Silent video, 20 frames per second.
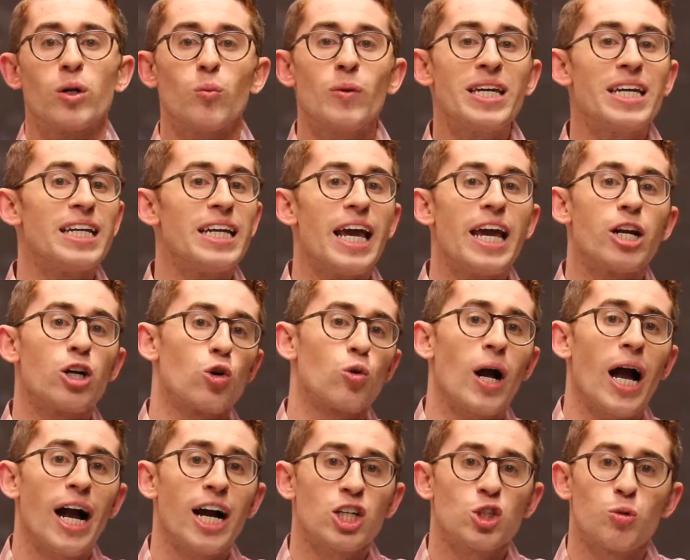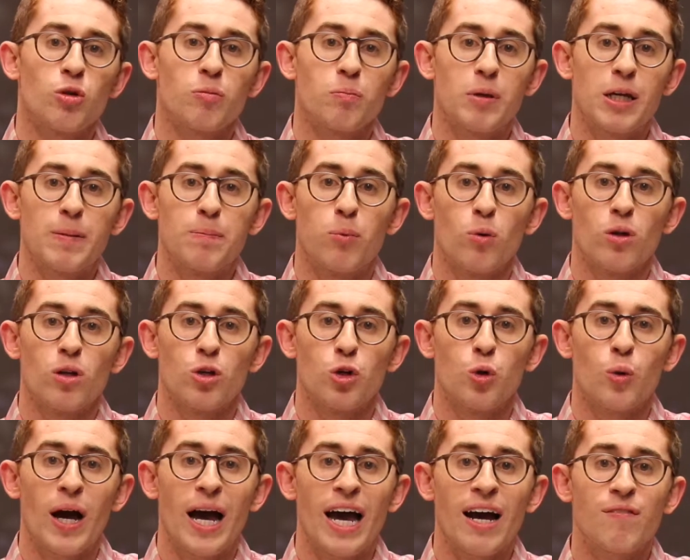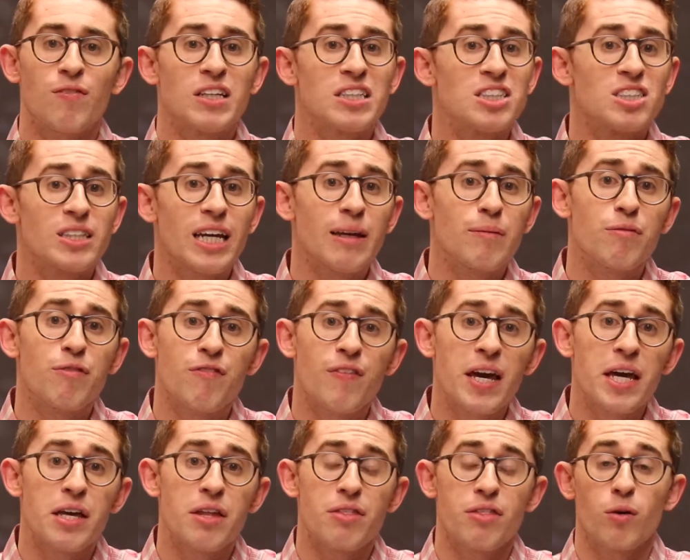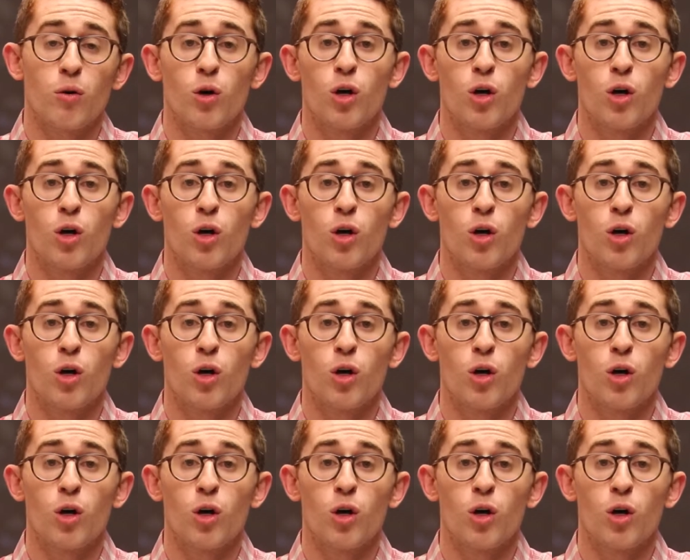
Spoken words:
when we can interact with people who have the same faith,